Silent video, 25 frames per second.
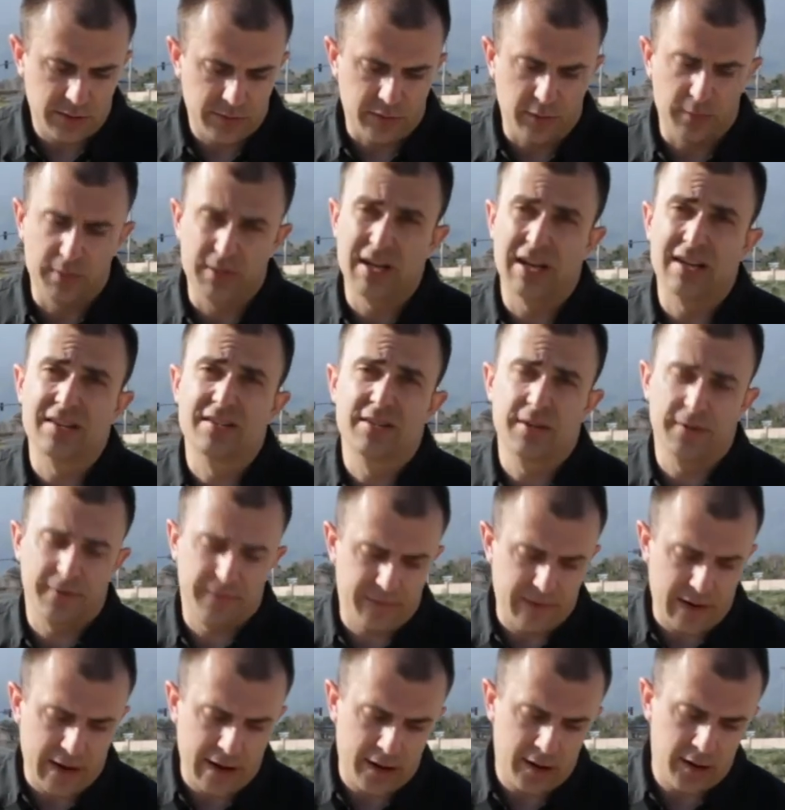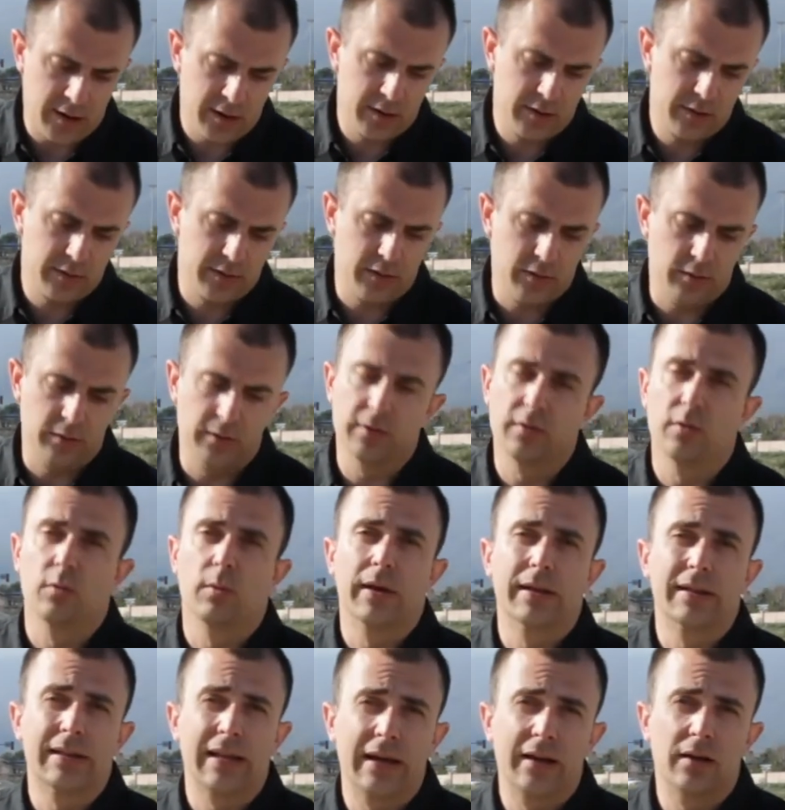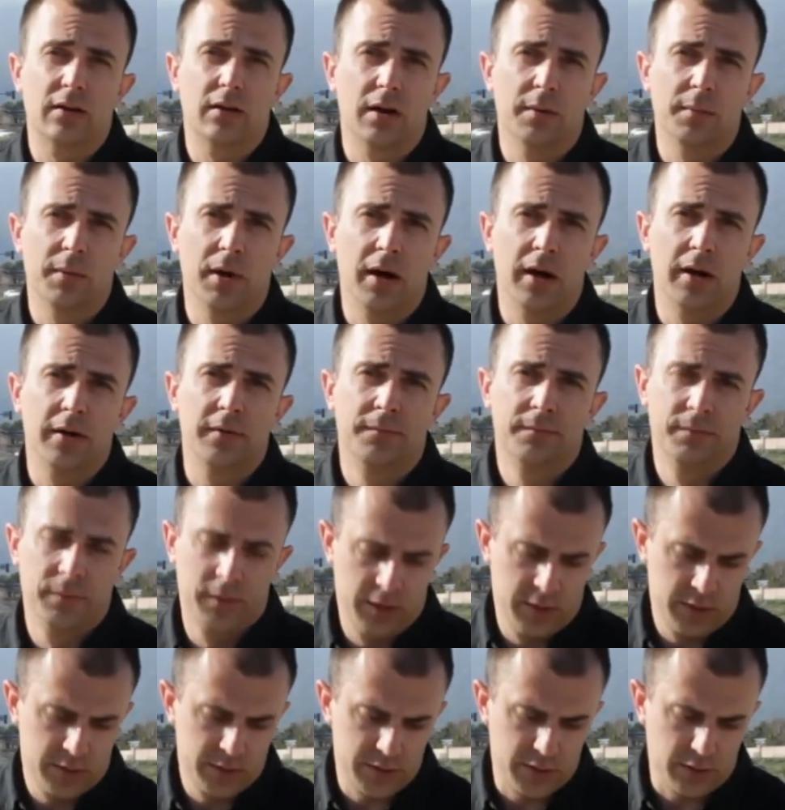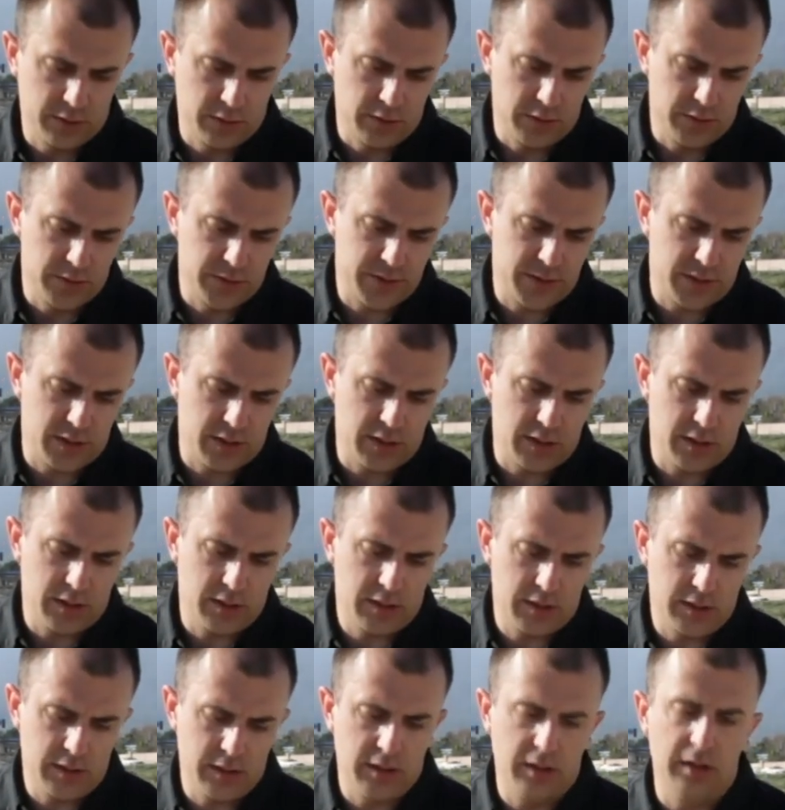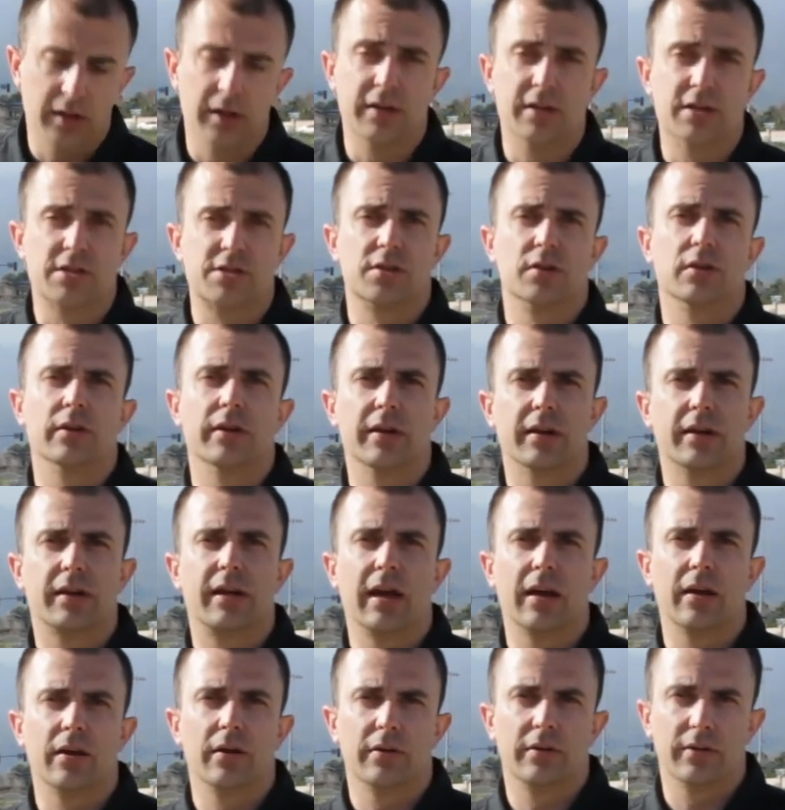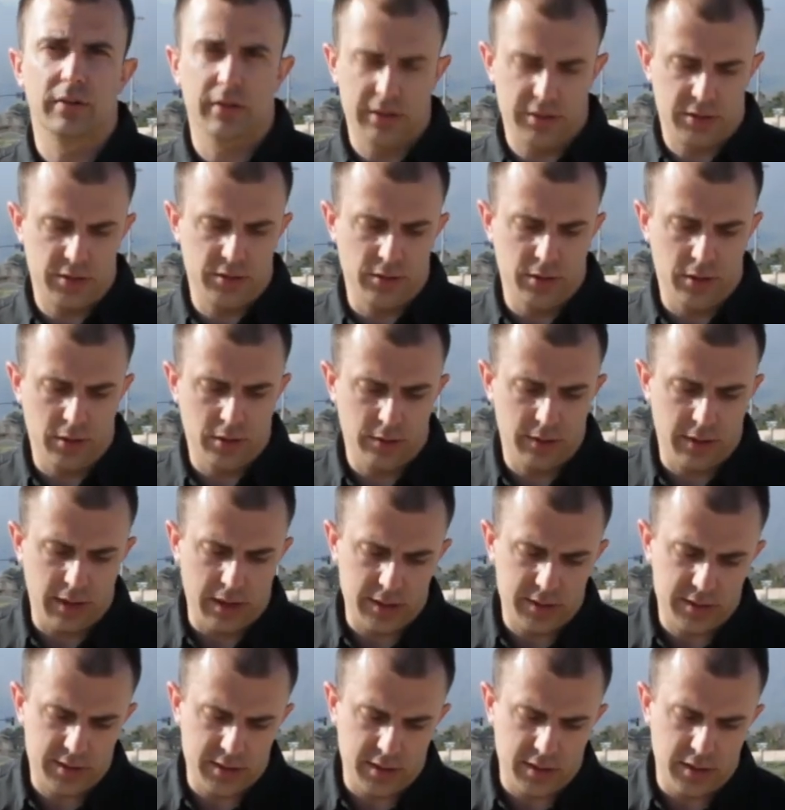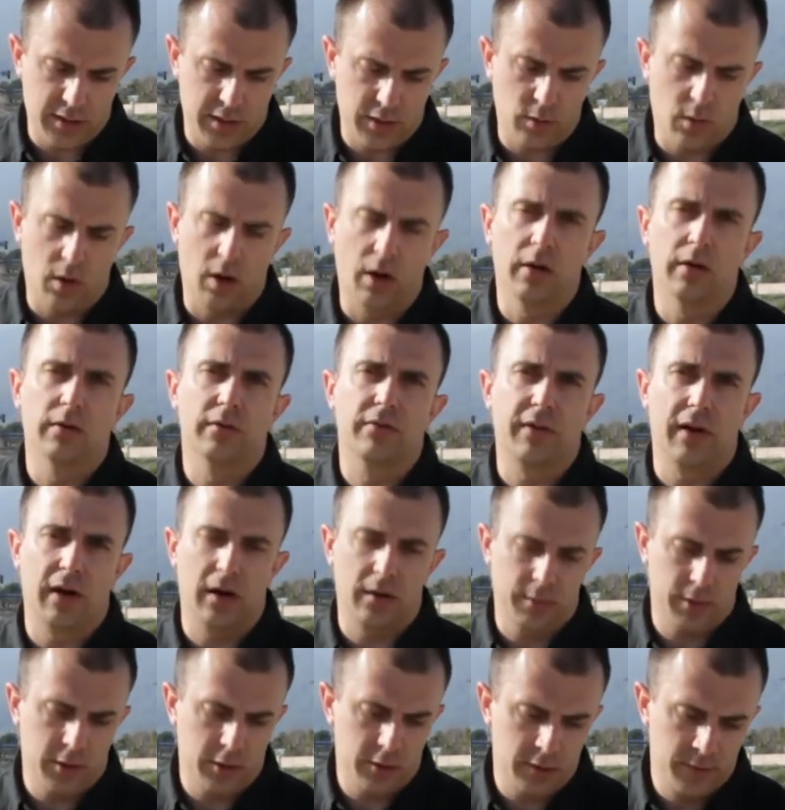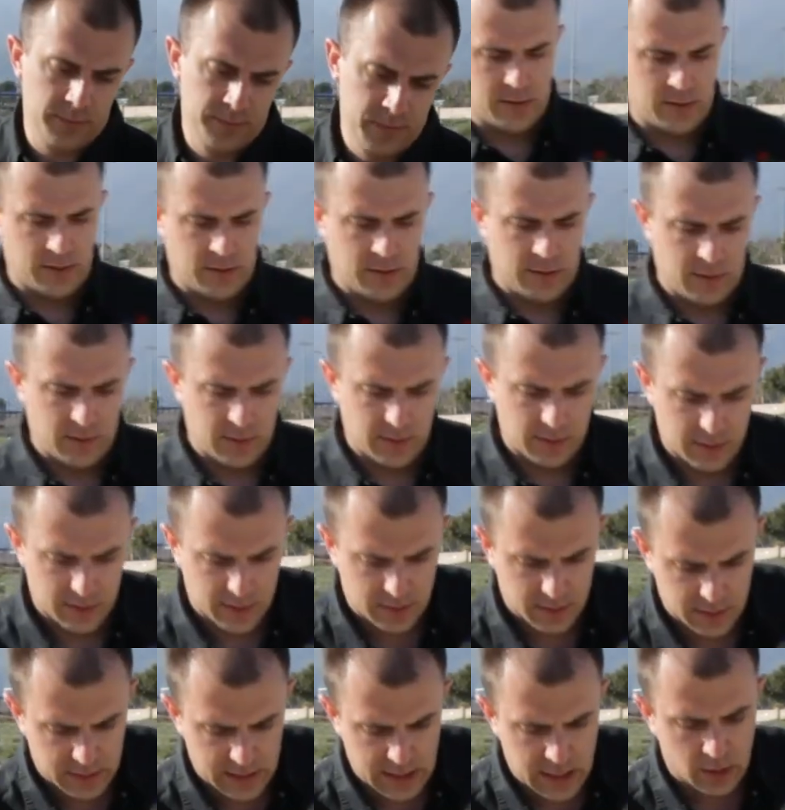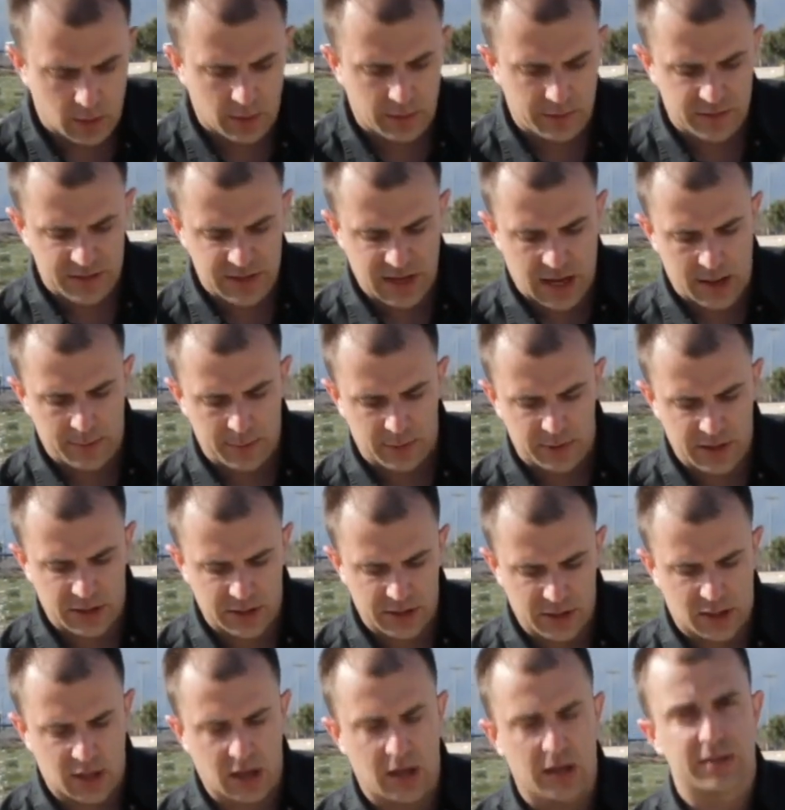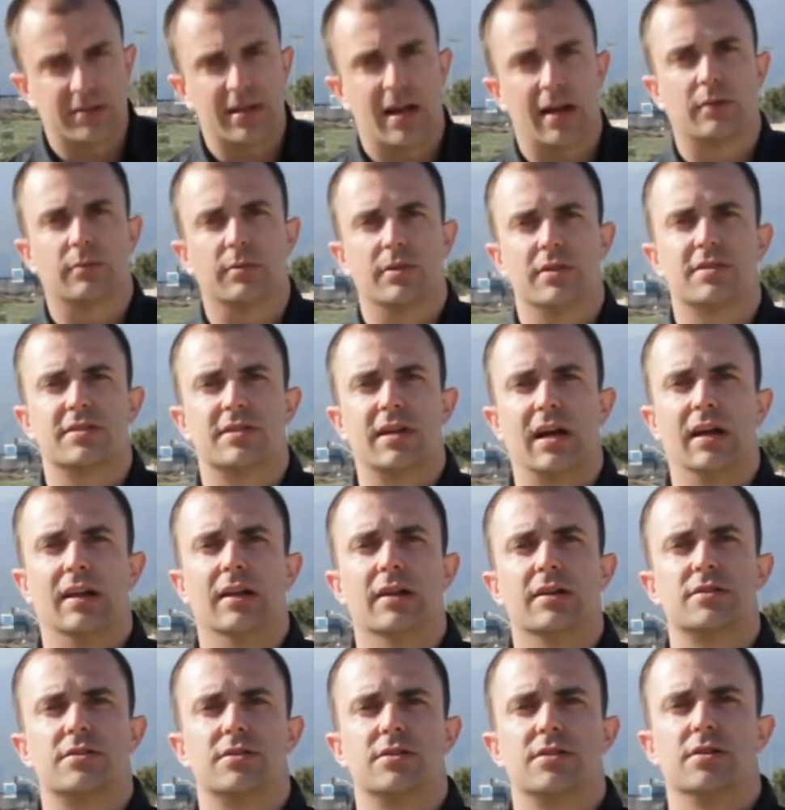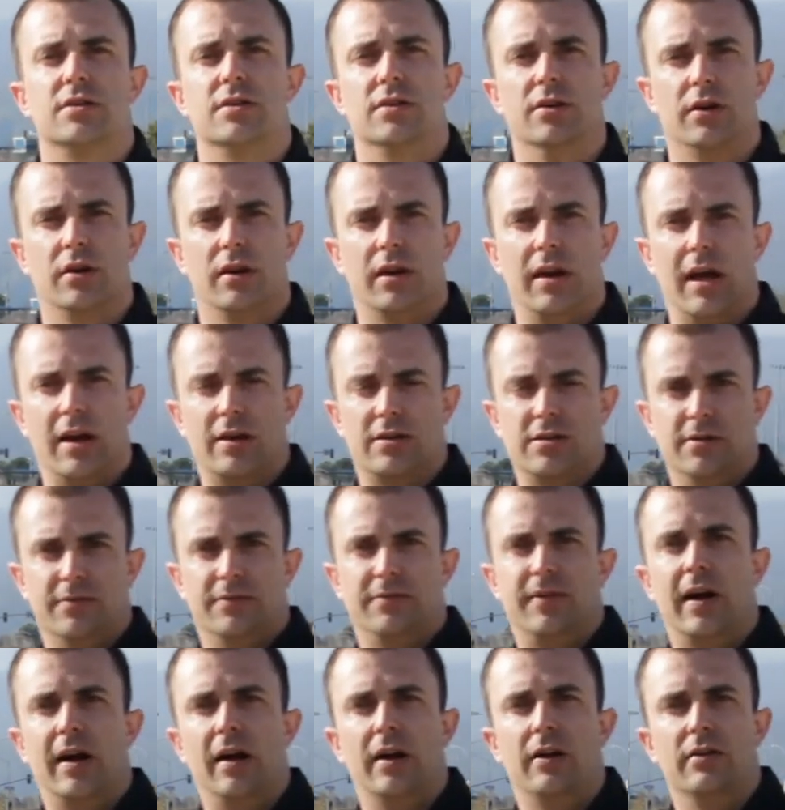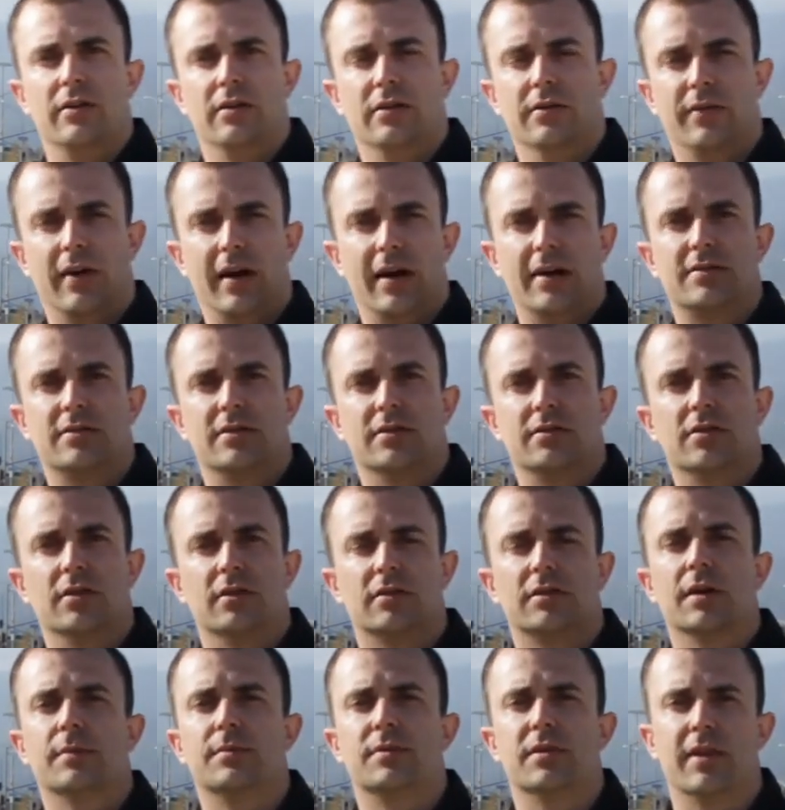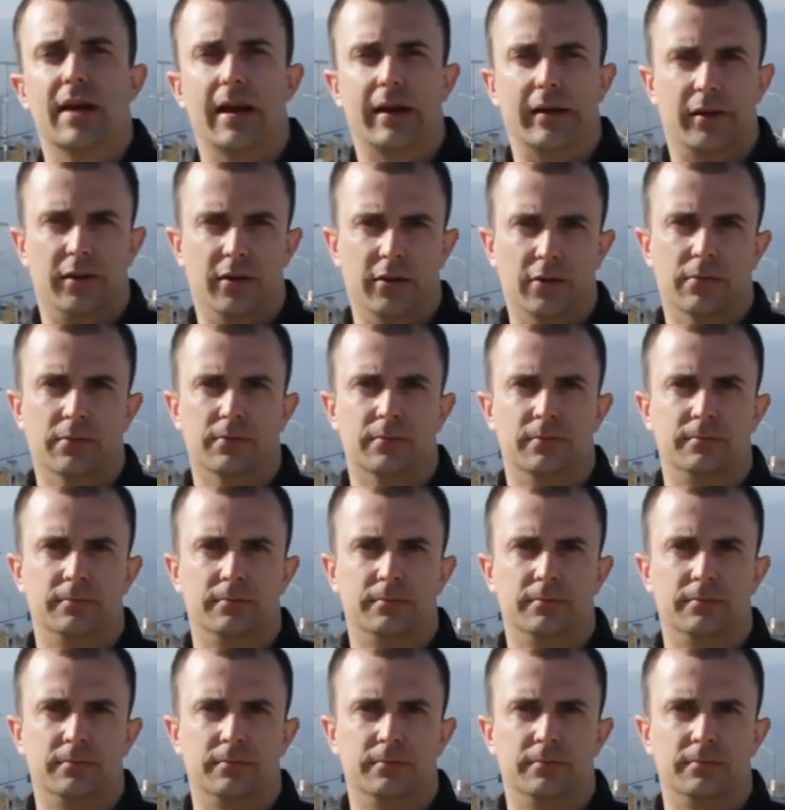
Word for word: from test to fire, the red light will come on. So there's an additional indicator to let you know that you are in fire mode. Now every time you touch a contact with a stylus, you're going to actually fire the device that's hooked up to that cue.